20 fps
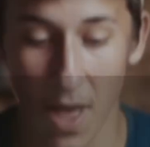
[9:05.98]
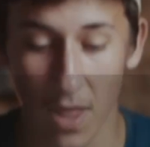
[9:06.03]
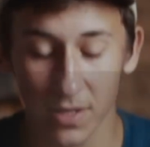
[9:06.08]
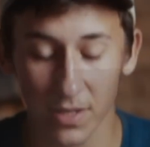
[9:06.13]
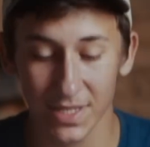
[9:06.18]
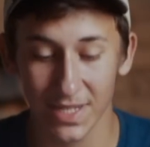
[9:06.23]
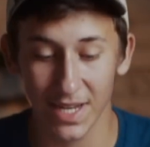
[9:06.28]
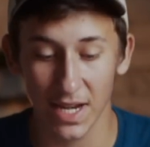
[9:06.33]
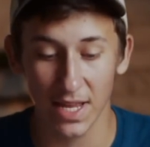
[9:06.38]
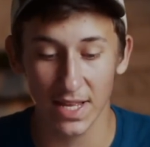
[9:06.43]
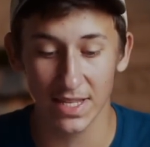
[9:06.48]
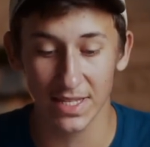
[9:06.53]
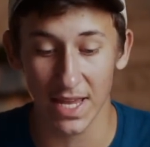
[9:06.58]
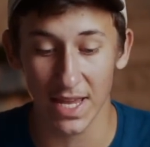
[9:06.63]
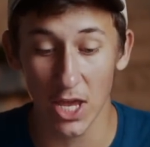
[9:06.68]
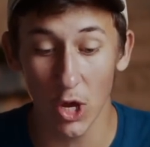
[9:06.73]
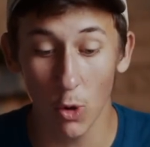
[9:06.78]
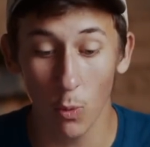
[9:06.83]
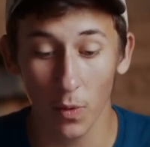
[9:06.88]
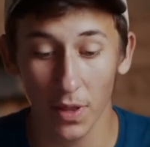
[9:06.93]
Palestinians
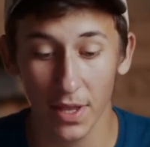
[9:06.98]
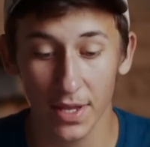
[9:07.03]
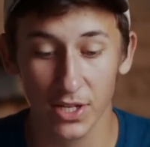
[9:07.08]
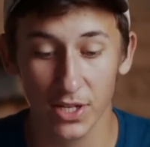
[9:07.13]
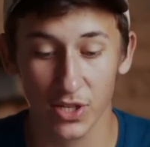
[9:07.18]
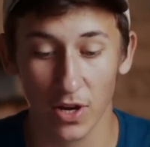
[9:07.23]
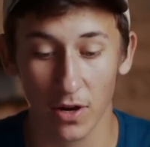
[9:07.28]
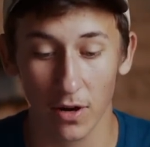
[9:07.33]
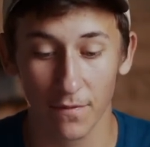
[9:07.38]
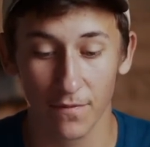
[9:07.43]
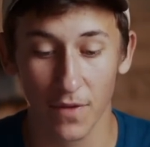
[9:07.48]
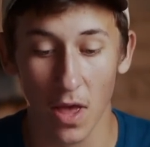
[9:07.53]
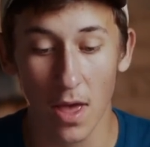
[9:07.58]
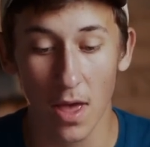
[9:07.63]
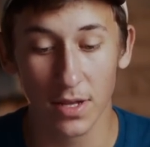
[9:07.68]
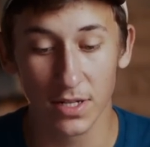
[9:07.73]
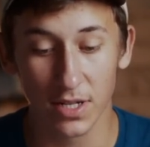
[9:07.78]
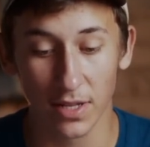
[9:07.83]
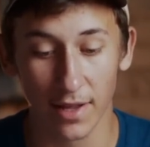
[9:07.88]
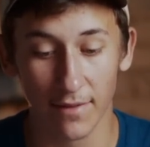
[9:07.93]
equally deserve
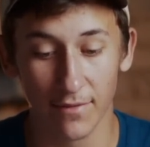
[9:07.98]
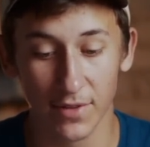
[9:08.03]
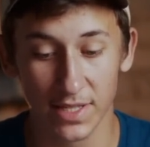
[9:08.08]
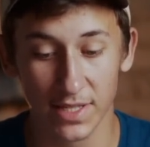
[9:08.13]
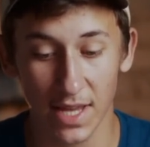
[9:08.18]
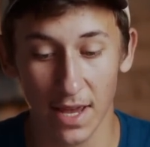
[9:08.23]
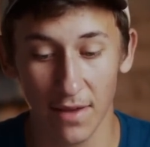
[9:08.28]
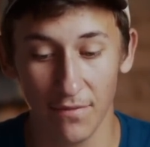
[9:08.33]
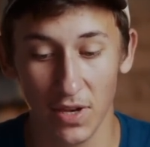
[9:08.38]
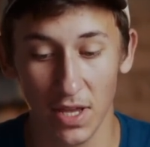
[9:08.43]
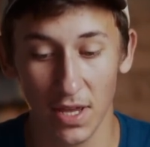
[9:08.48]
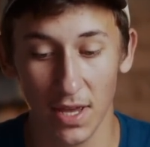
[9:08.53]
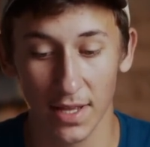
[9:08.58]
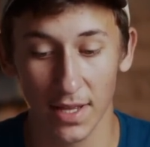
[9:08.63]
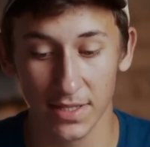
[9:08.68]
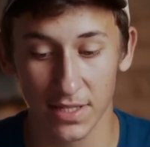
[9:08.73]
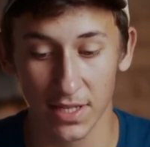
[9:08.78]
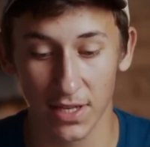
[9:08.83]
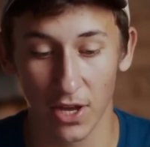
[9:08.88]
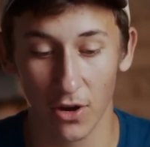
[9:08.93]
to live in safety
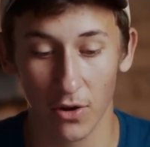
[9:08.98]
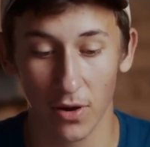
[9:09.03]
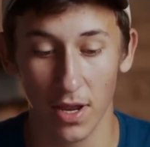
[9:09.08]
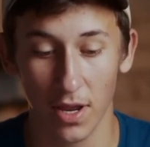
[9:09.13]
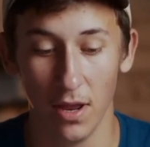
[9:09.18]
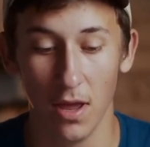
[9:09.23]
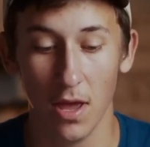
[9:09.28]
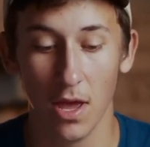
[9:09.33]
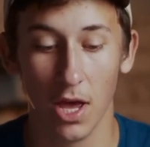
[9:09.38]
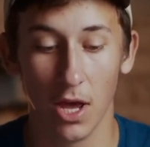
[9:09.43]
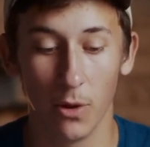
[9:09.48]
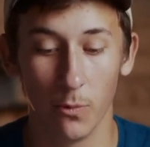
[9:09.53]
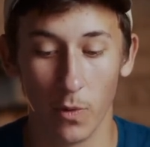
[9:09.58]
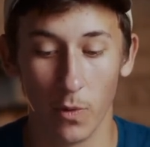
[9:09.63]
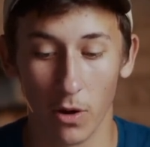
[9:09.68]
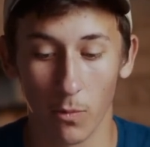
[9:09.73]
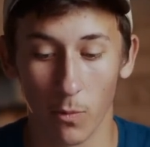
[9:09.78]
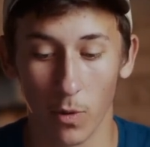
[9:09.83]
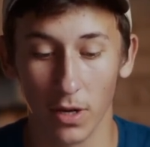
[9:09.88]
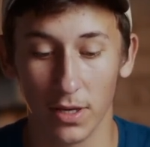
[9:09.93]
and security, and
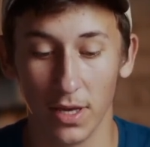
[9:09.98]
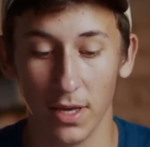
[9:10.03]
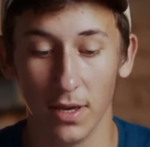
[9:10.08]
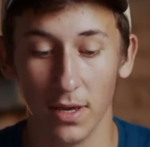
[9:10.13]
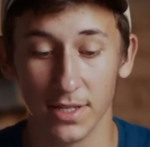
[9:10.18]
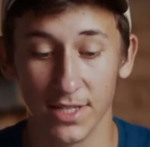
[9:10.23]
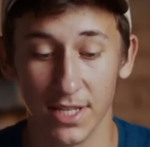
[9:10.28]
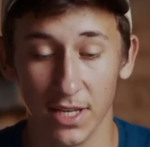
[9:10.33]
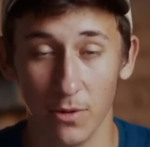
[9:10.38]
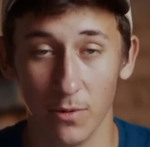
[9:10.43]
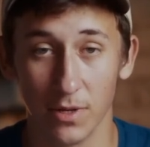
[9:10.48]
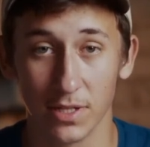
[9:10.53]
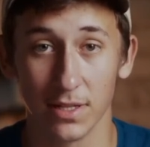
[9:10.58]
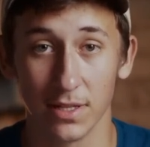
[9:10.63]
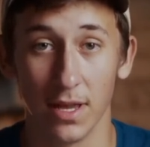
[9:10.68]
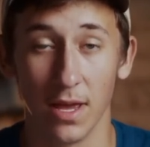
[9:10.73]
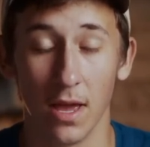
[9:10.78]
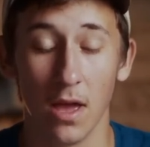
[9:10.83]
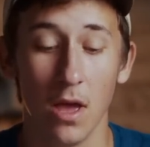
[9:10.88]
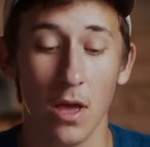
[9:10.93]
we are working
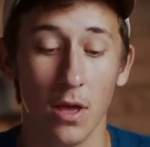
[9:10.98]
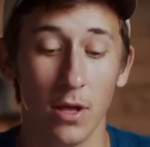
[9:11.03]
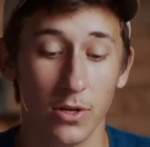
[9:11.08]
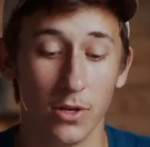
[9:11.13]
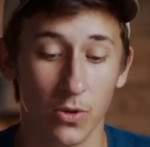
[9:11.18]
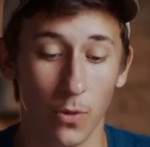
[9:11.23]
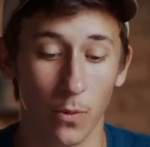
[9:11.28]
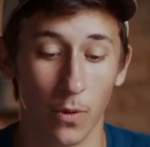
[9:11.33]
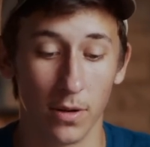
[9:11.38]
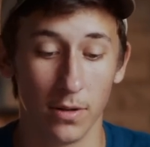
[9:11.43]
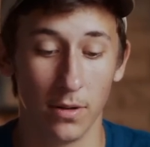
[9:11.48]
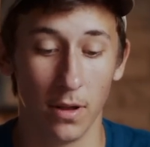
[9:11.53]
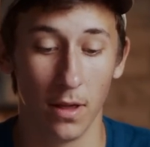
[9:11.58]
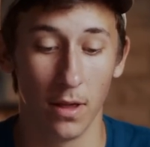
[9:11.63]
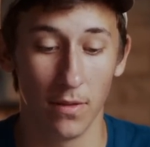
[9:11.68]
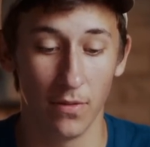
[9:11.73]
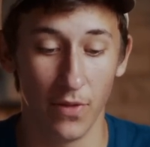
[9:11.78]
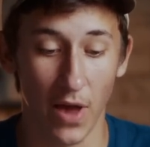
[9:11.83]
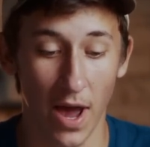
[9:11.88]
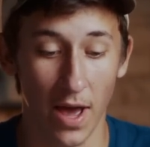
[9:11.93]
assiduously toward
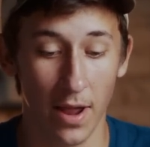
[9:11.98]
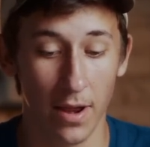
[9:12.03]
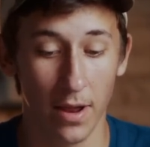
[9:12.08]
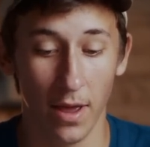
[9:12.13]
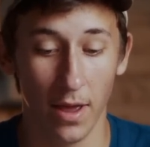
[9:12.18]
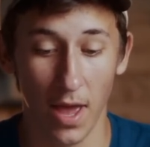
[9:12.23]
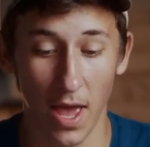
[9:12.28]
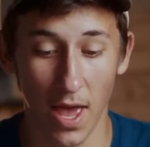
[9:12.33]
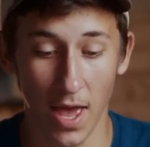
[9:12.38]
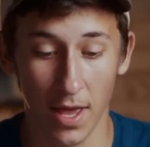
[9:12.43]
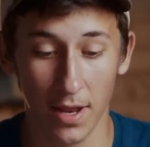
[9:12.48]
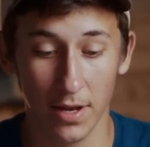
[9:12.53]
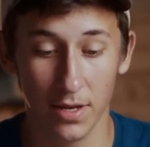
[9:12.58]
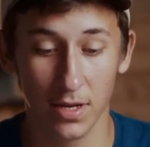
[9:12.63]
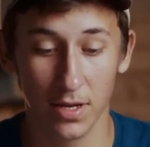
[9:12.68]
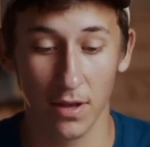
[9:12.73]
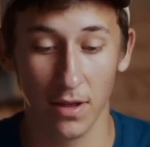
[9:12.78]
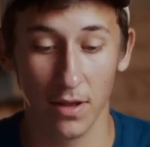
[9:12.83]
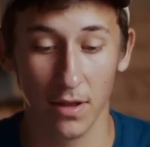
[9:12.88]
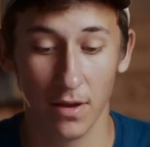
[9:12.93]
that
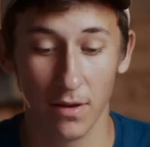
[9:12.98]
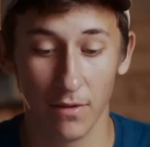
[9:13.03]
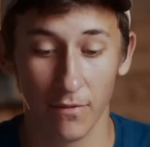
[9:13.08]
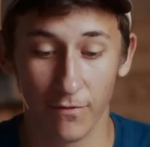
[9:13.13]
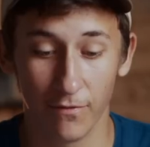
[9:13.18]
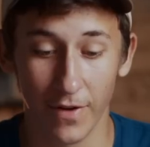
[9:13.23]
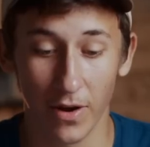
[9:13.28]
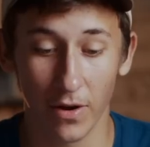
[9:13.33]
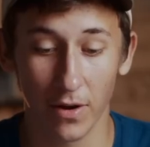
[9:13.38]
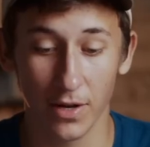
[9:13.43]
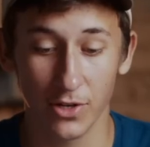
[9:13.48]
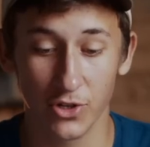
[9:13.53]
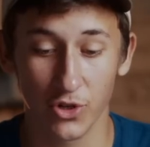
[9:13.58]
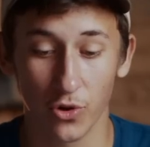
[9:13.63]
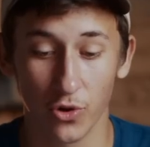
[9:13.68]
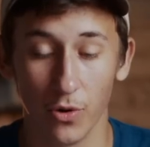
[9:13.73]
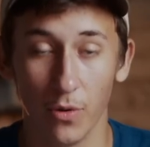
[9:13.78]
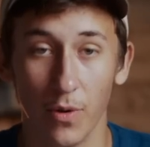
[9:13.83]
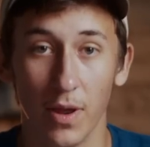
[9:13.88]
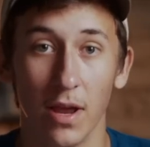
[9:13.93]
end. Very
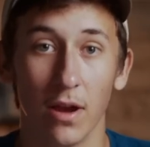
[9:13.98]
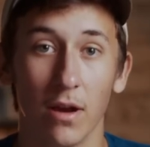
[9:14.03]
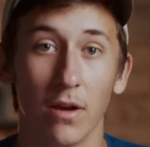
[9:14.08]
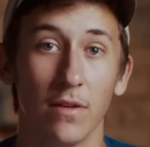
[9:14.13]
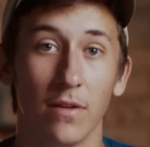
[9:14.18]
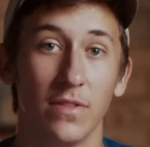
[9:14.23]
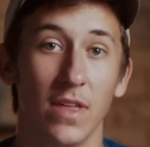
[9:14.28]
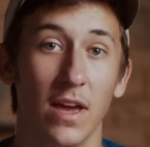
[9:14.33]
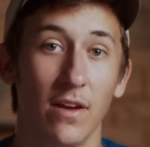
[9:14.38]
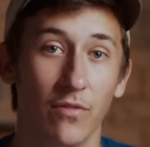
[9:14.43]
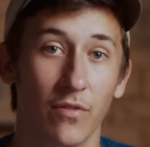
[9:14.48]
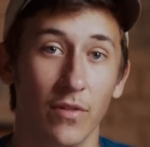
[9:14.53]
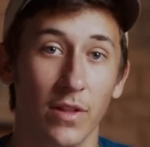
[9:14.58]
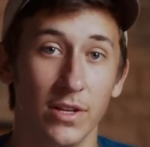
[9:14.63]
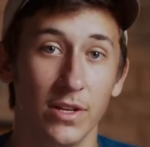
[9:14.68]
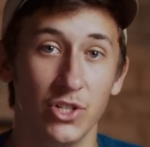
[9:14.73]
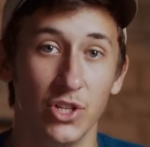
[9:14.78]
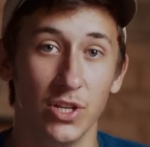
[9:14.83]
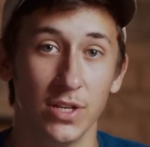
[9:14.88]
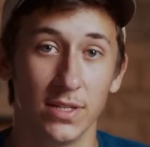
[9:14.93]
true here.
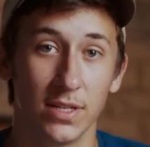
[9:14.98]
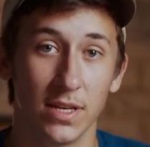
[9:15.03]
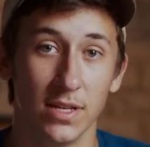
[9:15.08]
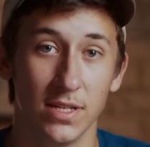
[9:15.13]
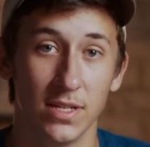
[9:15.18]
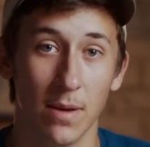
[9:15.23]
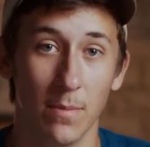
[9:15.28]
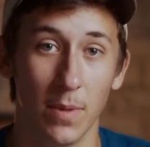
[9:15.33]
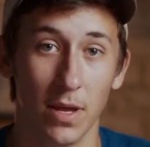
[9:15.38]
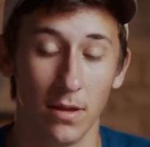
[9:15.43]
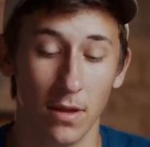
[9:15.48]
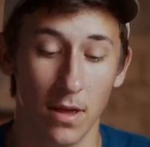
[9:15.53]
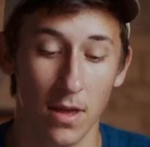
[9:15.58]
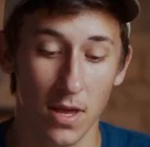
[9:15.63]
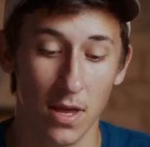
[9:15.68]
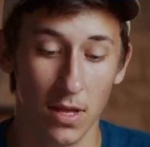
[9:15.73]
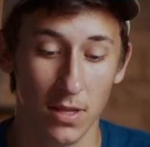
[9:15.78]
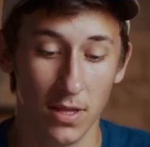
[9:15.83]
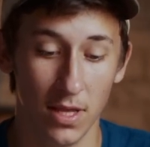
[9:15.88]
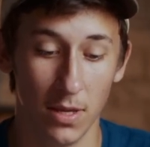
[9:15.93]
Thankfully, she is condemning
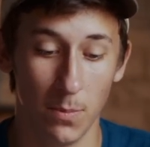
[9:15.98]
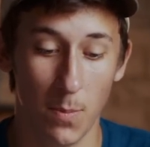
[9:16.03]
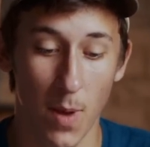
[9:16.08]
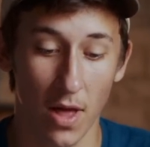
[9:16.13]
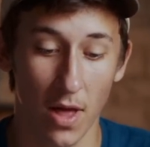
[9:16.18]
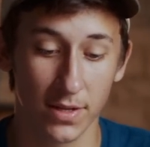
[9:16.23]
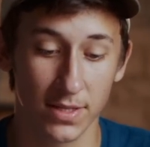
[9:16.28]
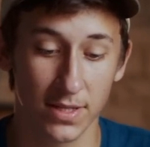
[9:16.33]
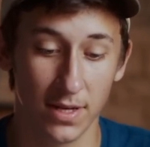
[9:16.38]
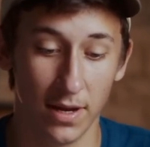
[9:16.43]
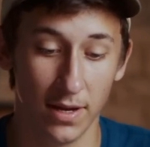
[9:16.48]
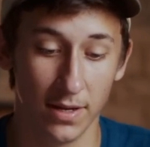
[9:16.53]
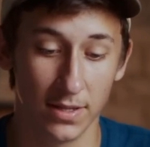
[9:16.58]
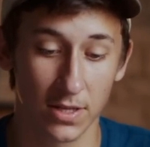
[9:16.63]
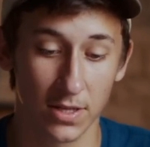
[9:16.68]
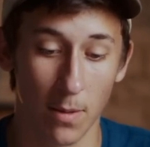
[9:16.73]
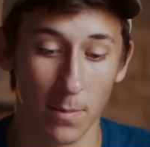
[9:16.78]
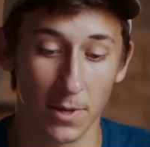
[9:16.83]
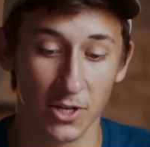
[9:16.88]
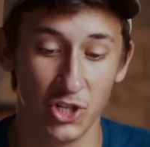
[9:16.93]
the Palestinian
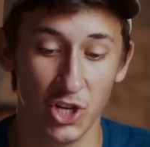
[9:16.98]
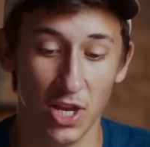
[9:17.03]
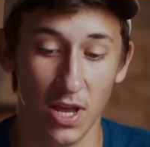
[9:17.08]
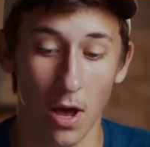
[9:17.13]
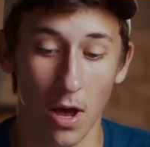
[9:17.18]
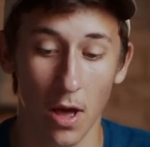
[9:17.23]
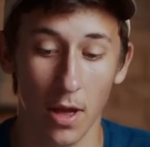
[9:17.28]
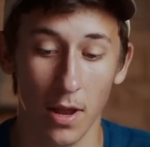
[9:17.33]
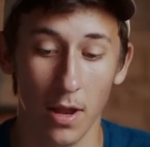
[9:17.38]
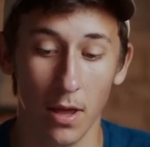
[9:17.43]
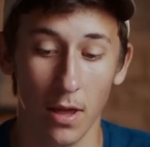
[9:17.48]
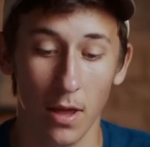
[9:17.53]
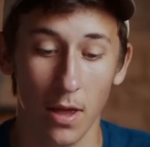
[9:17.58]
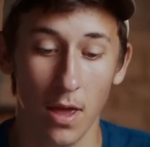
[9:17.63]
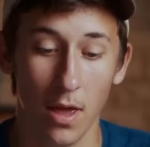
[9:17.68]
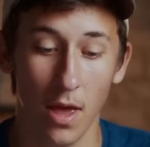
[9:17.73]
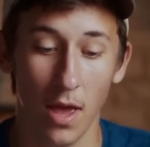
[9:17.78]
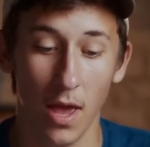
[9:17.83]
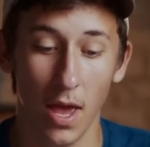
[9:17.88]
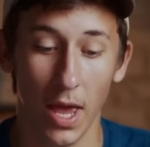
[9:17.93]
Islamic Jihad,
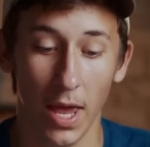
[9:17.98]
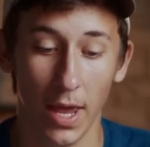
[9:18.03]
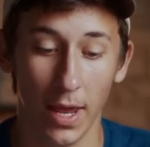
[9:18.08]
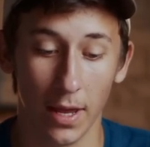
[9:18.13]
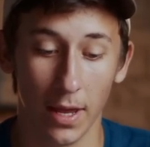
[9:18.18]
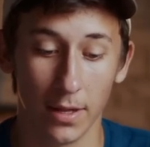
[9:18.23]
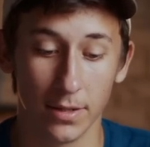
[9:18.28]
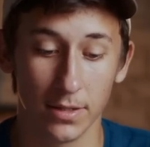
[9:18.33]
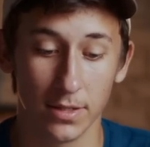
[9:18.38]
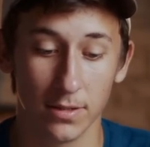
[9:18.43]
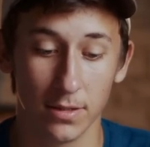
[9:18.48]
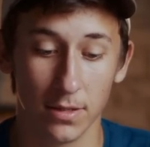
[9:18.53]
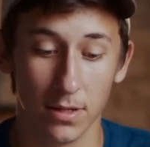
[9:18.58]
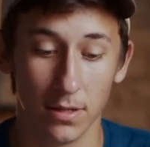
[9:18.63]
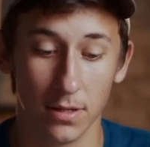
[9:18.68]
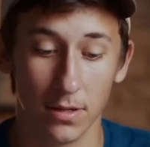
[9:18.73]
and